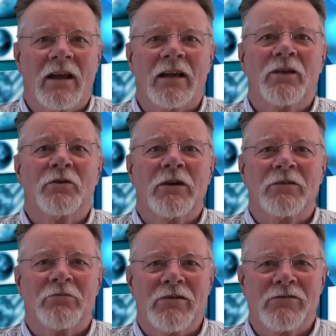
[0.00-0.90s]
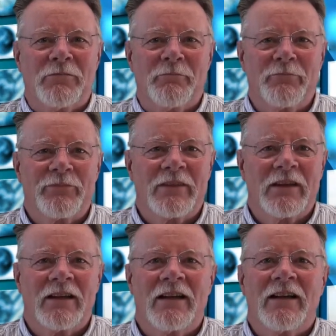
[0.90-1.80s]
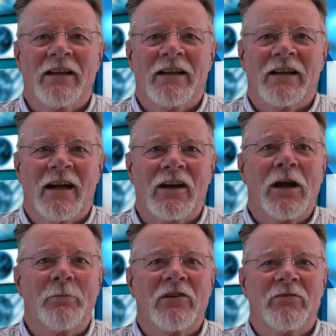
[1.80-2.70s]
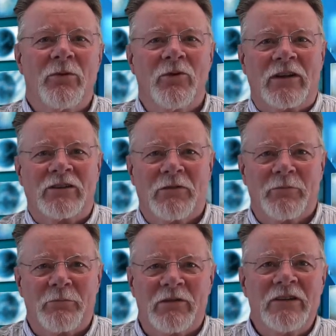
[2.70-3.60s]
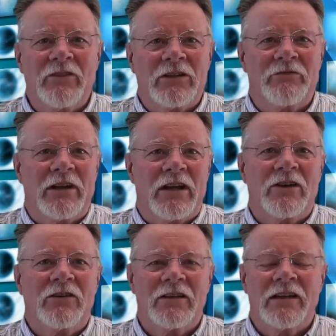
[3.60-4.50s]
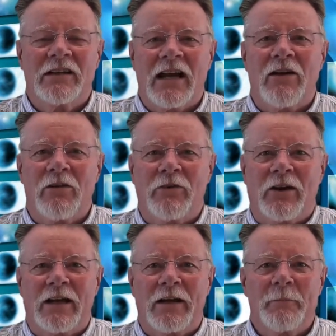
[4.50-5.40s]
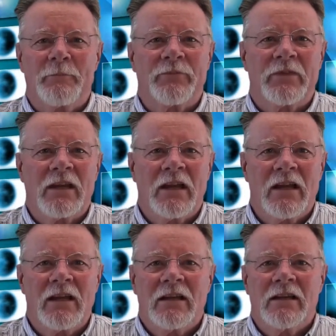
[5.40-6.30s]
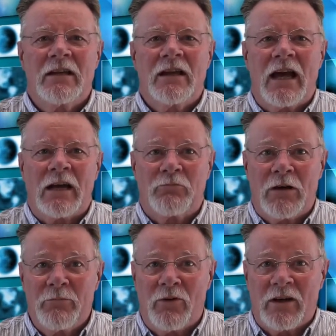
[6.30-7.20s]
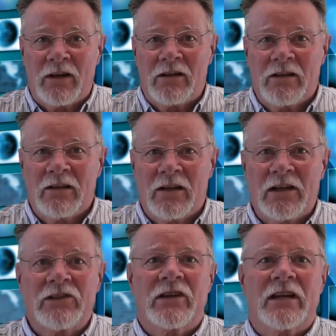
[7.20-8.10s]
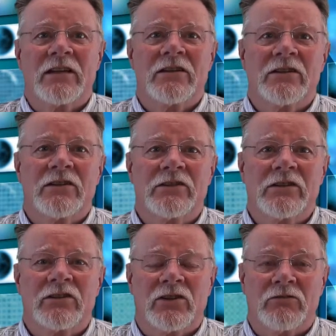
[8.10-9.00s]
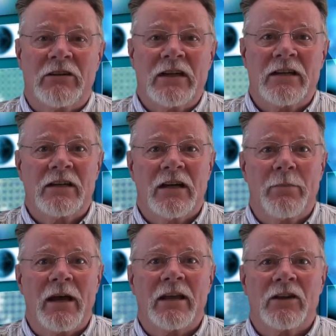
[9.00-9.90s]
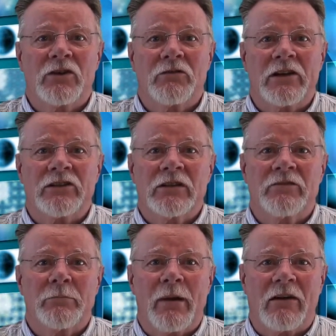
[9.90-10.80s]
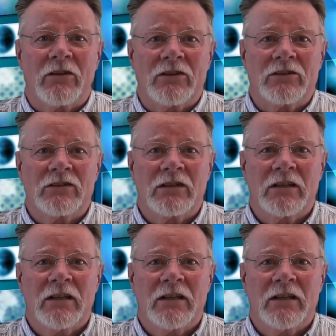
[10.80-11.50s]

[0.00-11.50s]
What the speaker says: Hello and welcome. A couple of points from the previous video need clarifying. At one point, I stated that the citizenry obeying the direction of the barons